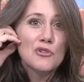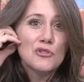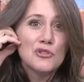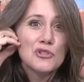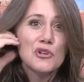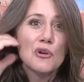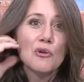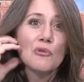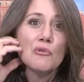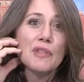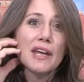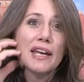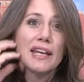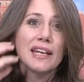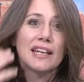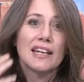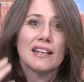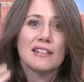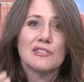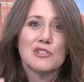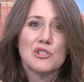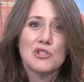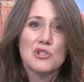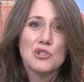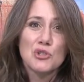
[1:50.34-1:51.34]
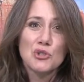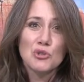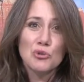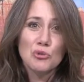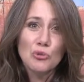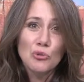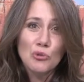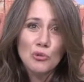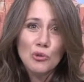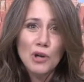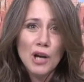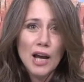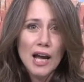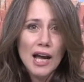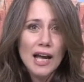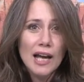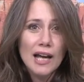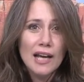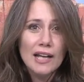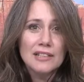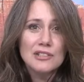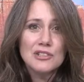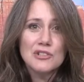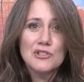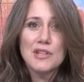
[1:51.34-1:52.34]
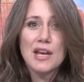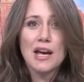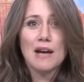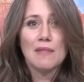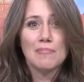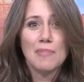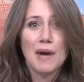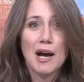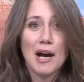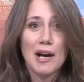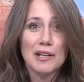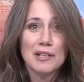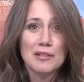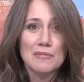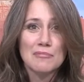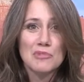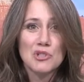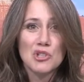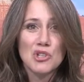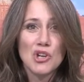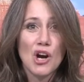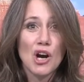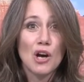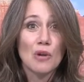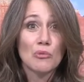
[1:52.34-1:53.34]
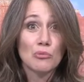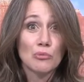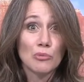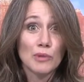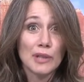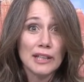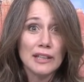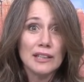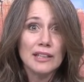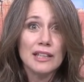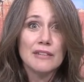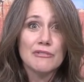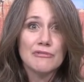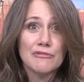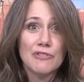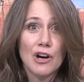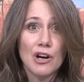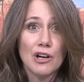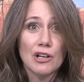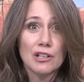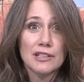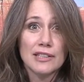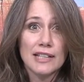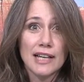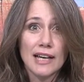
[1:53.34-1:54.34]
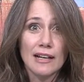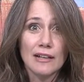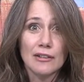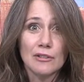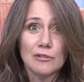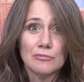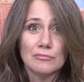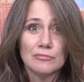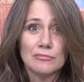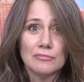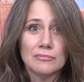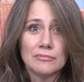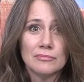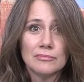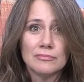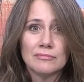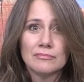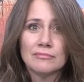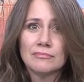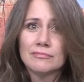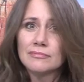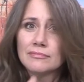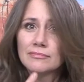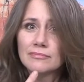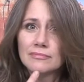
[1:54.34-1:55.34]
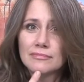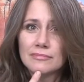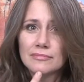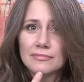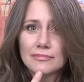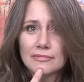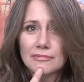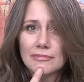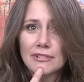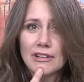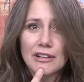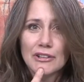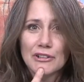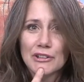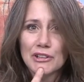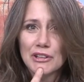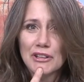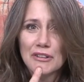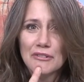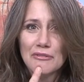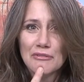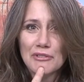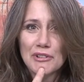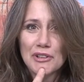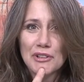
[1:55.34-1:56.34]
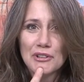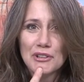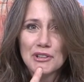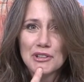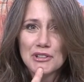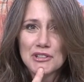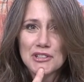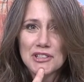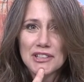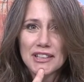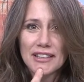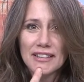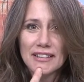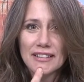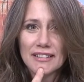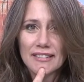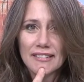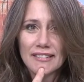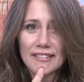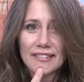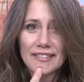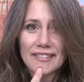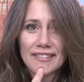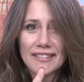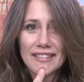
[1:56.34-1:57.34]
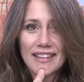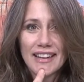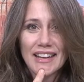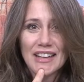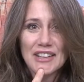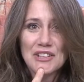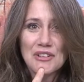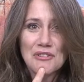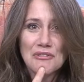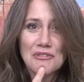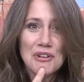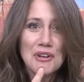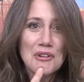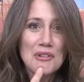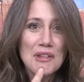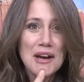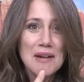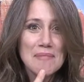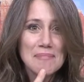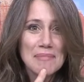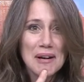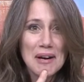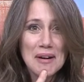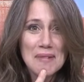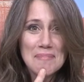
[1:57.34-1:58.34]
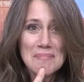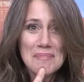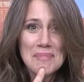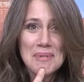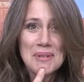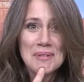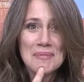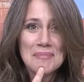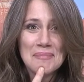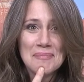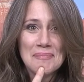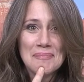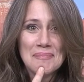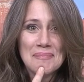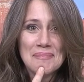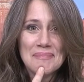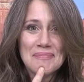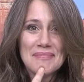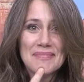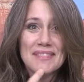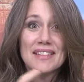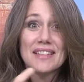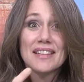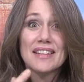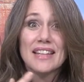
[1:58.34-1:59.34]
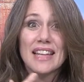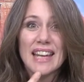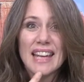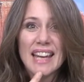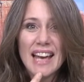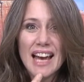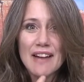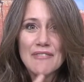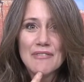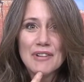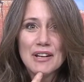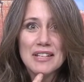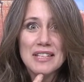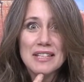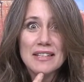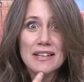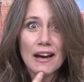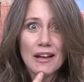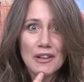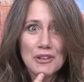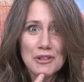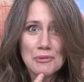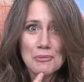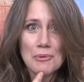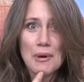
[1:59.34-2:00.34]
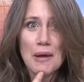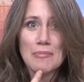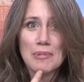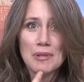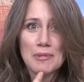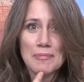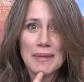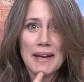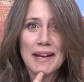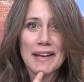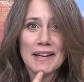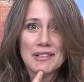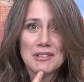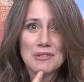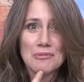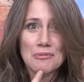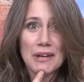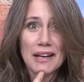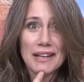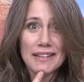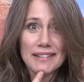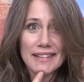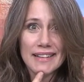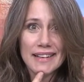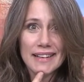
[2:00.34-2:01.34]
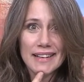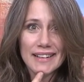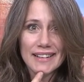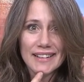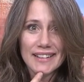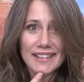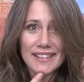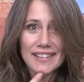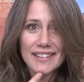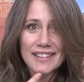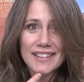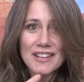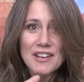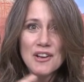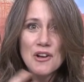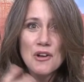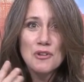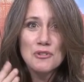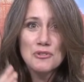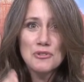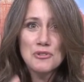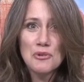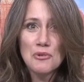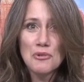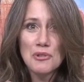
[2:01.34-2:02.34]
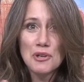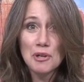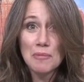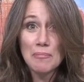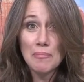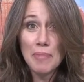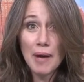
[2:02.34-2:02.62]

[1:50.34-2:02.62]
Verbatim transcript: So they can stretch that bottom jaw really far down. Now you can feel your chin. And you feel that bump? They have another rubber band right there so their